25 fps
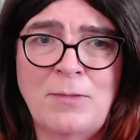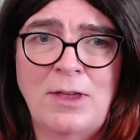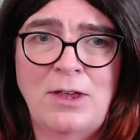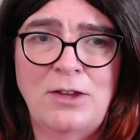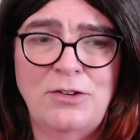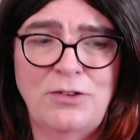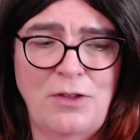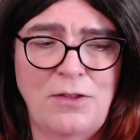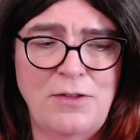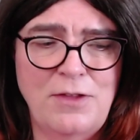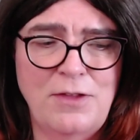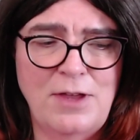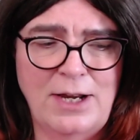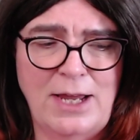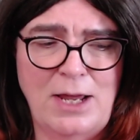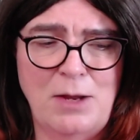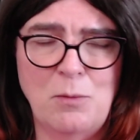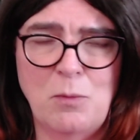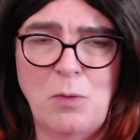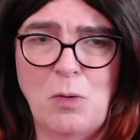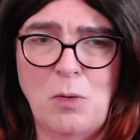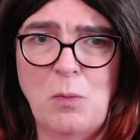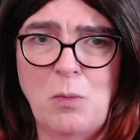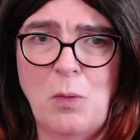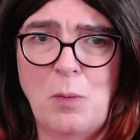So again,
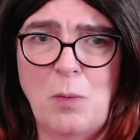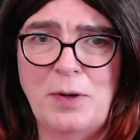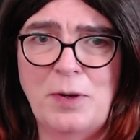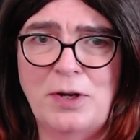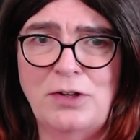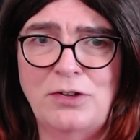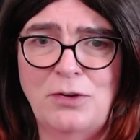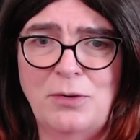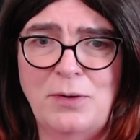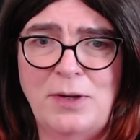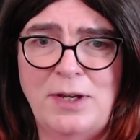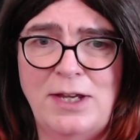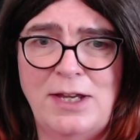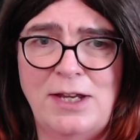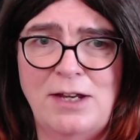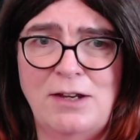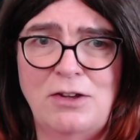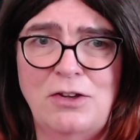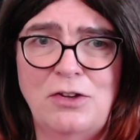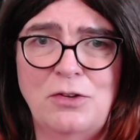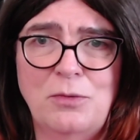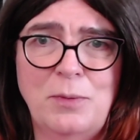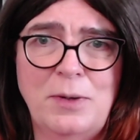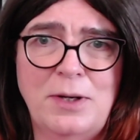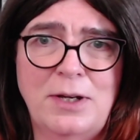what we can do here
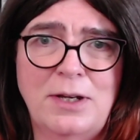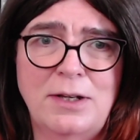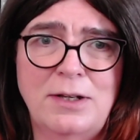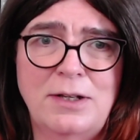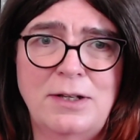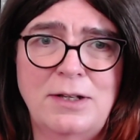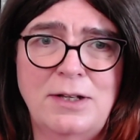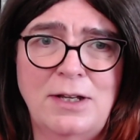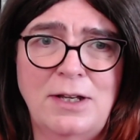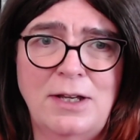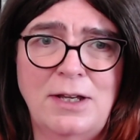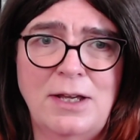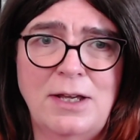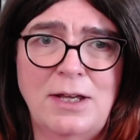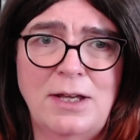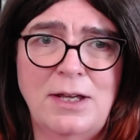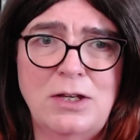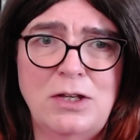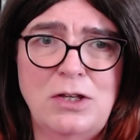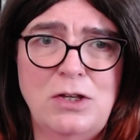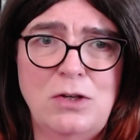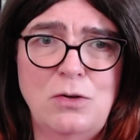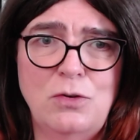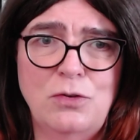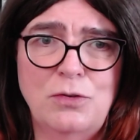is we can
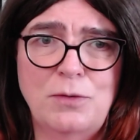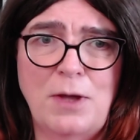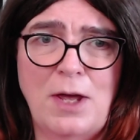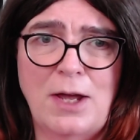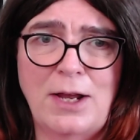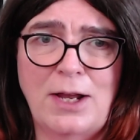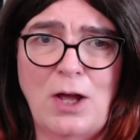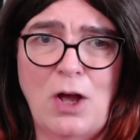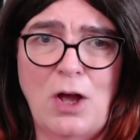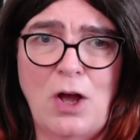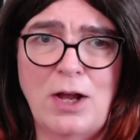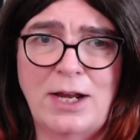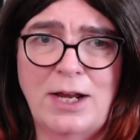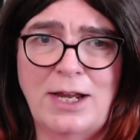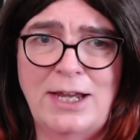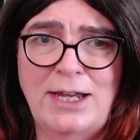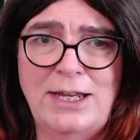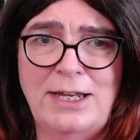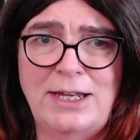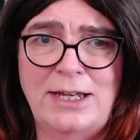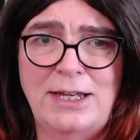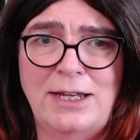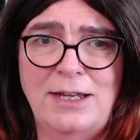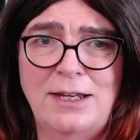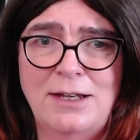use a
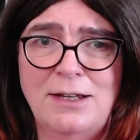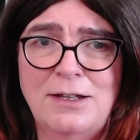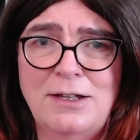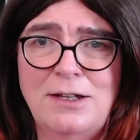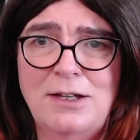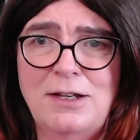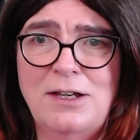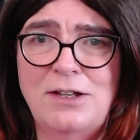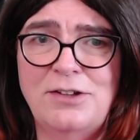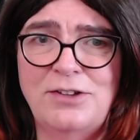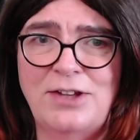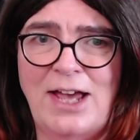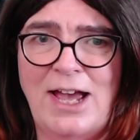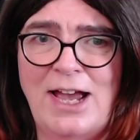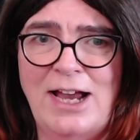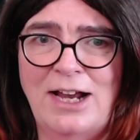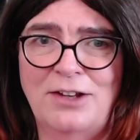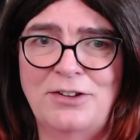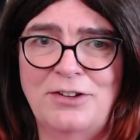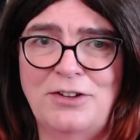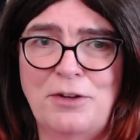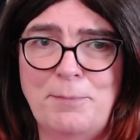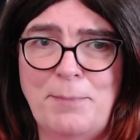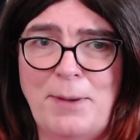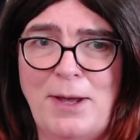key to
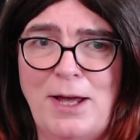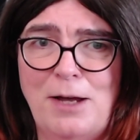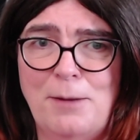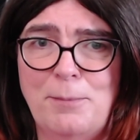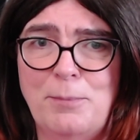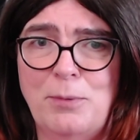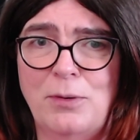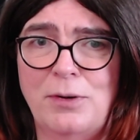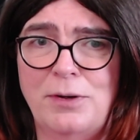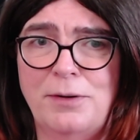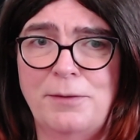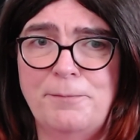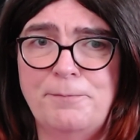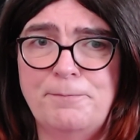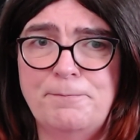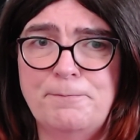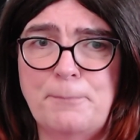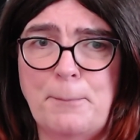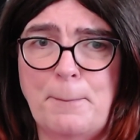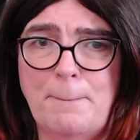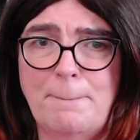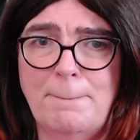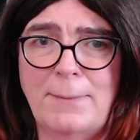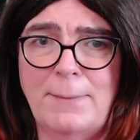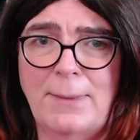access PowerPoint.
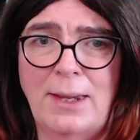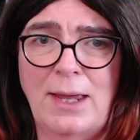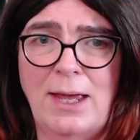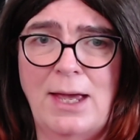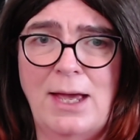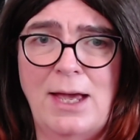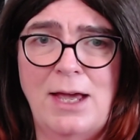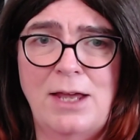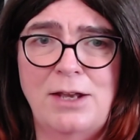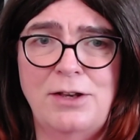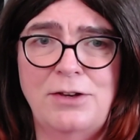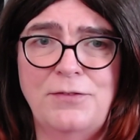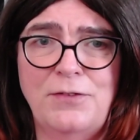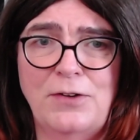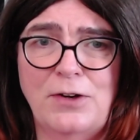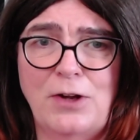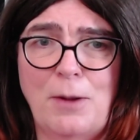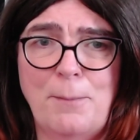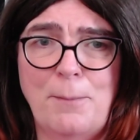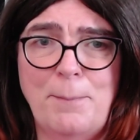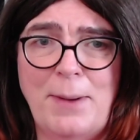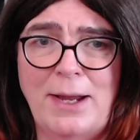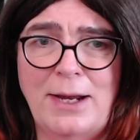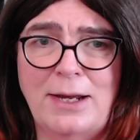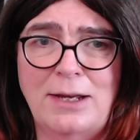And if I go
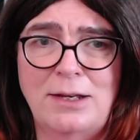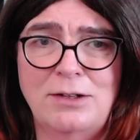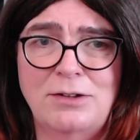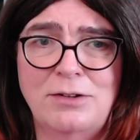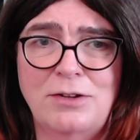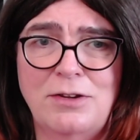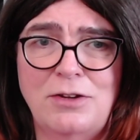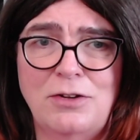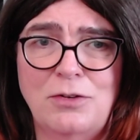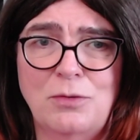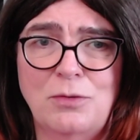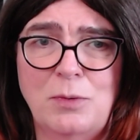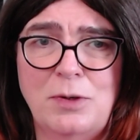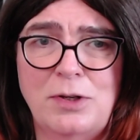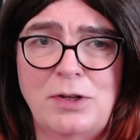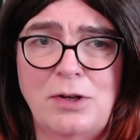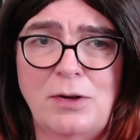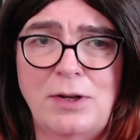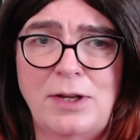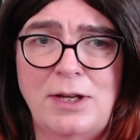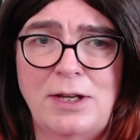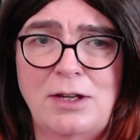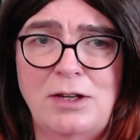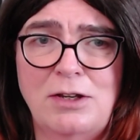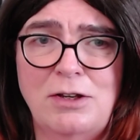back into this window
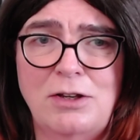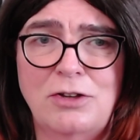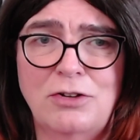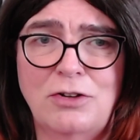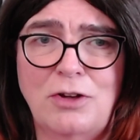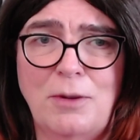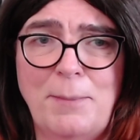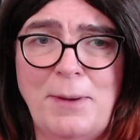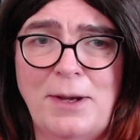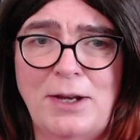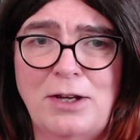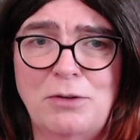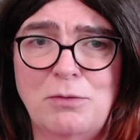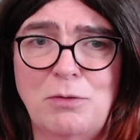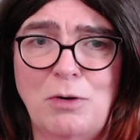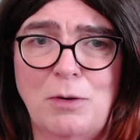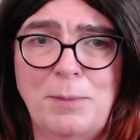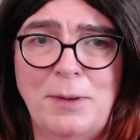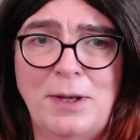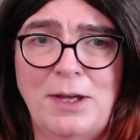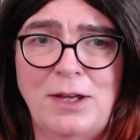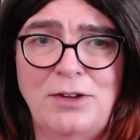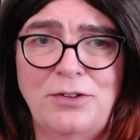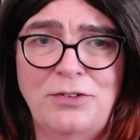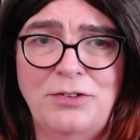here, let's go back into
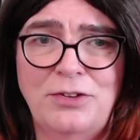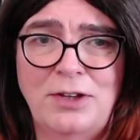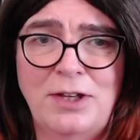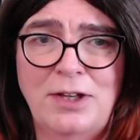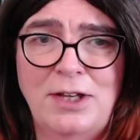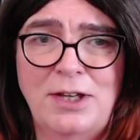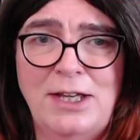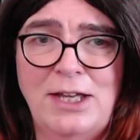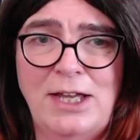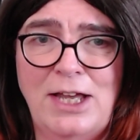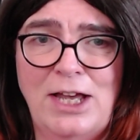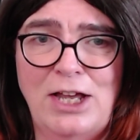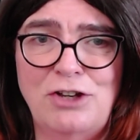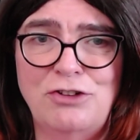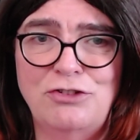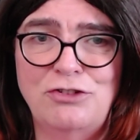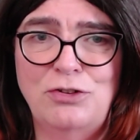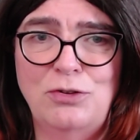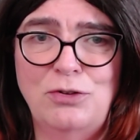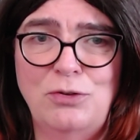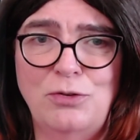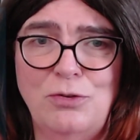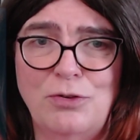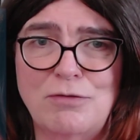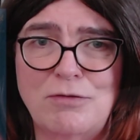OBS and
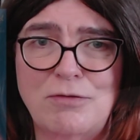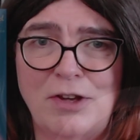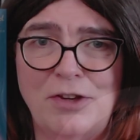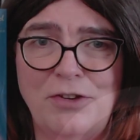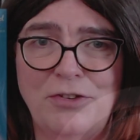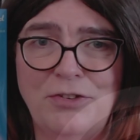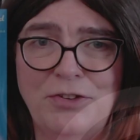choose the right